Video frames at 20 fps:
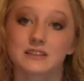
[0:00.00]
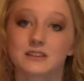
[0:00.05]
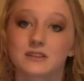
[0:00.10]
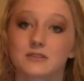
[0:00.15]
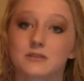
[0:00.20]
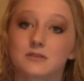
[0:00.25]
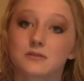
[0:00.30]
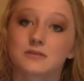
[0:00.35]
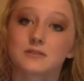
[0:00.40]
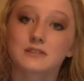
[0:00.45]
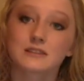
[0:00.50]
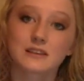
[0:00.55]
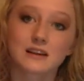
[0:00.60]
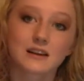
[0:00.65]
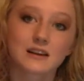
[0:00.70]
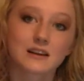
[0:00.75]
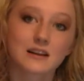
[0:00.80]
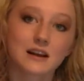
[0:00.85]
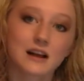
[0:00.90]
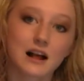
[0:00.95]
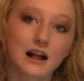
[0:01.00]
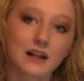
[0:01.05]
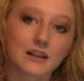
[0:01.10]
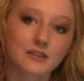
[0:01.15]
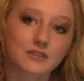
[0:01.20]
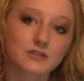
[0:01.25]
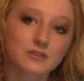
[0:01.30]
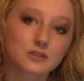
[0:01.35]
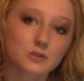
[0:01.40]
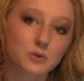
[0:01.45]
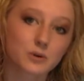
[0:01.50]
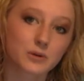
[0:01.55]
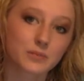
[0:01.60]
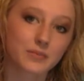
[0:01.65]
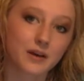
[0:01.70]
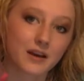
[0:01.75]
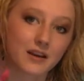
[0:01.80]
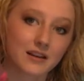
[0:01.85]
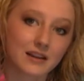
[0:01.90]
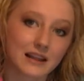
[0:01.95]
use a little squirt
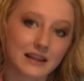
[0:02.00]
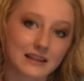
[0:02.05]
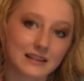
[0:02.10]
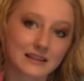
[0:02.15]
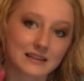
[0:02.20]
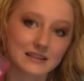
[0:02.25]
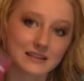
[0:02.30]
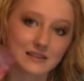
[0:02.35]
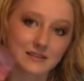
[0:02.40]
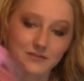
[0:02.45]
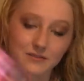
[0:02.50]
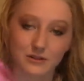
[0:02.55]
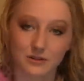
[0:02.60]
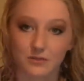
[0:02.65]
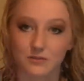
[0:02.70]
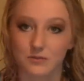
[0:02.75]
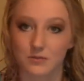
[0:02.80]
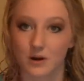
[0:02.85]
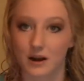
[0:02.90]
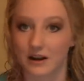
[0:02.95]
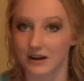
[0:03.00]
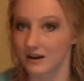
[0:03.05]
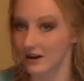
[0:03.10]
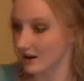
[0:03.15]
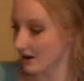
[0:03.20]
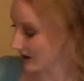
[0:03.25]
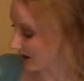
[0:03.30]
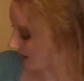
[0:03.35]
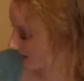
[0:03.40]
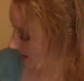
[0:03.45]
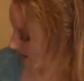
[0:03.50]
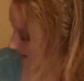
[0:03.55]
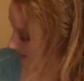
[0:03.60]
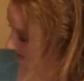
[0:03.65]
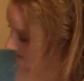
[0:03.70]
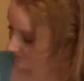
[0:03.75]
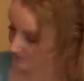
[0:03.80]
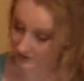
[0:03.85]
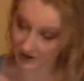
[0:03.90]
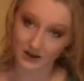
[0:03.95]
bottle like this full of water and
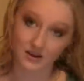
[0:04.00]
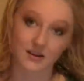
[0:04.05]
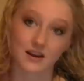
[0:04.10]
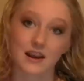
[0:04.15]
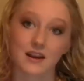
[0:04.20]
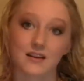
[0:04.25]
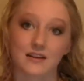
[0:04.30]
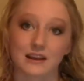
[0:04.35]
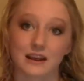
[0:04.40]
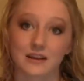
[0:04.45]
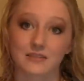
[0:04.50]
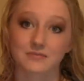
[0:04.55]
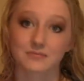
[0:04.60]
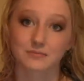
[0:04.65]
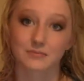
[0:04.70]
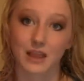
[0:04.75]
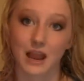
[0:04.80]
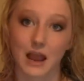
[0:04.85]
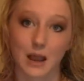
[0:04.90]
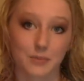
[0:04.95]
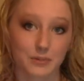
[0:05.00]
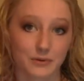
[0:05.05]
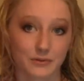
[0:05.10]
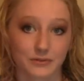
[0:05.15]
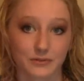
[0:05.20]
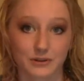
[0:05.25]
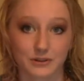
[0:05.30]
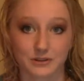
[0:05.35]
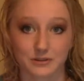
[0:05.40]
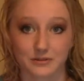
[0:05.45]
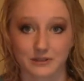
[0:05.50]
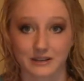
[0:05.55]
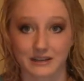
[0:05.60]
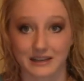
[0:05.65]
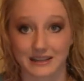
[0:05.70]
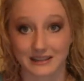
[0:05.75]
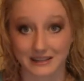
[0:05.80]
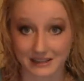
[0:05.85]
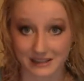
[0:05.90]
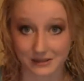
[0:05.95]
spray your hair down. I prefer doing
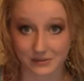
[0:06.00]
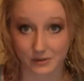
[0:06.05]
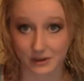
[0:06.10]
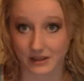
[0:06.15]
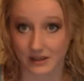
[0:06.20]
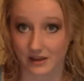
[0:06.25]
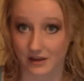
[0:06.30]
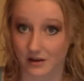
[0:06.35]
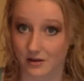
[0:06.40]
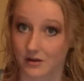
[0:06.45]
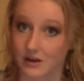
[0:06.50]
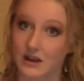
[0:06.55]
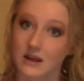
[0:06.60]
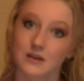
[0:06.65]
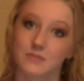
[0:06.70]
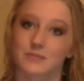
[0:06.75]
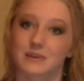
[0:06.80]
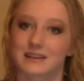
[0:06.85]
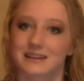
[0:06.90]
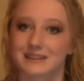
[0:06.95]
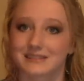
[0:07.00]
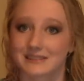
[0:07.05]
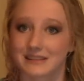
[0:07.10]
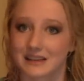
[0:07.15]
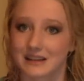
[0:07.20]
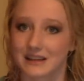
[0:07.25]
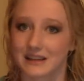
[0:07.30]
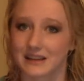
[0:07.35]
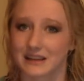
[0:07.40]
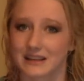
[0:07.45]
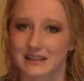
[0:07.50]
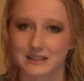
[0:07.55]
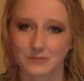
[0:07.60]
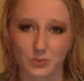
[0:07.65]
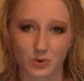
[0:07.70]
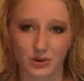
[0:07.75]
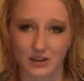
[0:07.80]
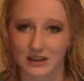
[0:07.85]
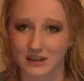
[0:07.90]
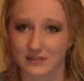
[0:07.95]
it this way though because then it's
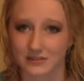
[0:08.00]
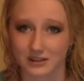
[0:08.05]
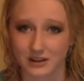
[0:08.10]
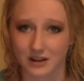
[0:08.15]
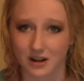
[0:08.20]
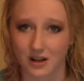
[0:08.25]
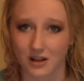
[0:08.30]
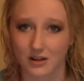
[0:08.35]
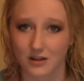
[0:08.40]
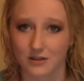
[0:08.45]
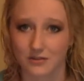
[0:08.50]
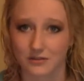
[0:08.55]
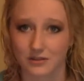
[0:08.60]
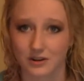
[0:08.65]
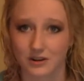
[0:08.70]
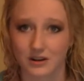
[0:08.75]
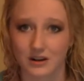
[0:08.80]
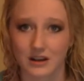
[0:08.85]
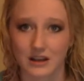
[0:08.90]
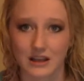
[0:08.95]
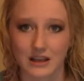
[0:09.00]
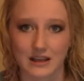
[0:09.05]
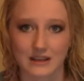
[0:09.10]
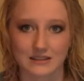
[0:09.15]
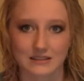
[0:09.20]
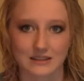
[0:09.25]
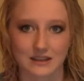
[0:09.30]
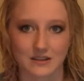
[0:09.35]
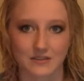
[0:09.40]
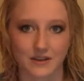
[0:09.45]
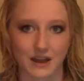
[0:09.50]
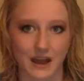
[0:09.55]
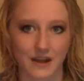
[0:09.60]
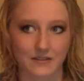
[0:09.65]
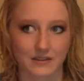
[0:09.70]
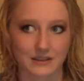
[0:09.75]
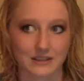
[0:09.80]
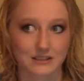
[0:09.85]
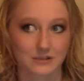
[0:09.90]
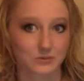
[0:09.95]
more even all over instead of
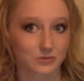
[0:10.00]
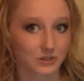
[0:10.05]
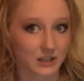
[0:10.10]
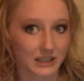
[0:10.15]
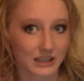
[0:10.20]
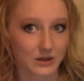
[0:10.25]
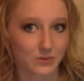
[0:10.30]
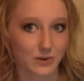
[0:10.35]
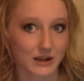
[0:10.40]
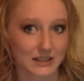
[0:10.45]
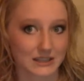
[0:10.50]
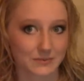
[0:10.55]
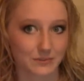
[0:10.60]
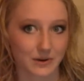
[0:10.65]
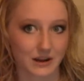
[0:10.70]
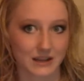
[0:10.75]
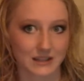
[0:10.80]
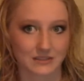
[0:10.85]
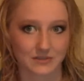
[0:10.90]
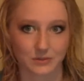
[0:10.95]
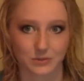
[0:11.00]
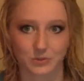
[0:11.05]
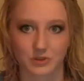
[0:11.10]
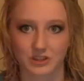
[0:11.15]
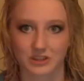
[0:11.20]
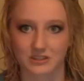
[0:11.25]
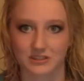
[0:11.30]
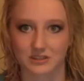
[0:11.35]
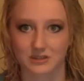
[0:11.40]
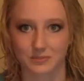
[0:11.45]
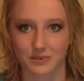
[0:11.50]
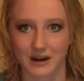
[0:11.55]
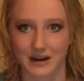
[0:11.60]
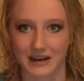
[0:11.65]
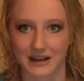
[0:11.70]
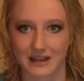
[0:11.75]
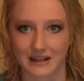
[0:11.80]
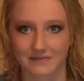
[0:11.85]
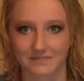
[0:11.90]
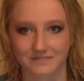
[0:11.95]
having some really wet spots from where you
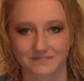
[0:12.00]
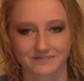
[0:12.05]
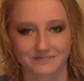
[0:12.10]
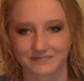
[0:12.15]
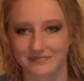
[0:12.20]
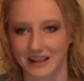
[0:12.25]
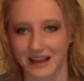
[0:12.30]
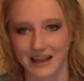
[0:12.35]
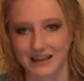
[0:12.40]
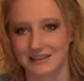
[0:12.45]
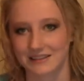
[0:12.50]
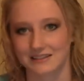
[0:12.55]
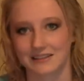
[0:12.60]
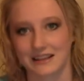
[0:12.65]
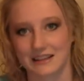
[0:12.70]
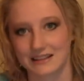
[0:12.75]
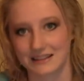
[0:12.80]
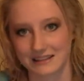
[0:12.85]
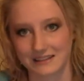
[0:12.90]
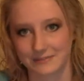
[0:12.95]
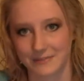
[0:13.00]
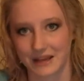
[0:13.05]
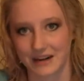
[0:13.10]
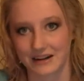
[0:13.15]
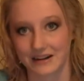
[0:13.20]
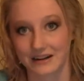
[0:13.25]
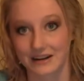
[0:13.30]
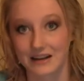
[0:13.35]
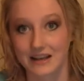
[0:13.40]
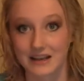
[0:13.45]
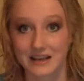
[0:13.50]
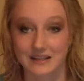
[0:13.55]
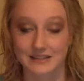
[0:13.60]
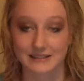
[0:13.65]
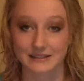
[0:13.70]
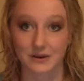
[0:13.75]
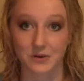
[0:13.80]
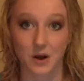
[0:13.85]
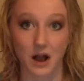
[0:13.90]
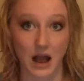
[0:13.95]
sprayed it. I just like this better.
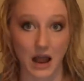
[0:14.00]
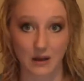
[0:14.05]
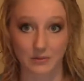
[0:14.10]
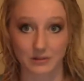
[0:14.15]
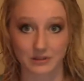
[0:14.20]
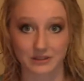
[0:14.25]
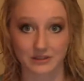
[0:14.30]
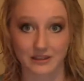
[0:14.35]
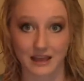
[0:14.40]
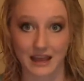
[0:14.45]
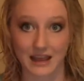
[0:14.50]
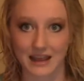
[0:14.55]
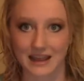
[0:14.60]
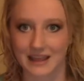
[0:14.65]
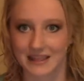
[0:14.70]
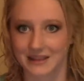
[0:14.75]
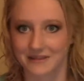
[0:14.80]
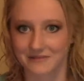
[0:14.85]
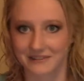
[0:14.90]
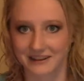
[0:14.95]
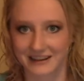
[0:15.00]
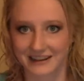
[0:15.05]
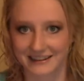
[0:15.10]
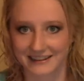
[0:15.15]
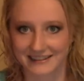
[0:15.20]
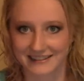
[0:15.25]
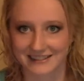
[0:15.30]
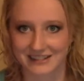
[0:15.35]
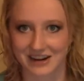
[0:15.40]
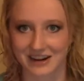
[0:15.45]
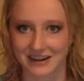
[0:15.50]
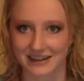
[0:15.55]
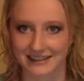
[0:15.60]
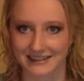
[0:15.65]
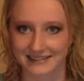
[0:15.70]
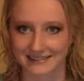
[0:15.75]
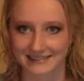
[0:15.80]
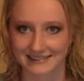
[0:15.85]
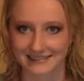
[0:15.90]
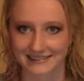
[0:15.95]
So I will do that and then we can get started.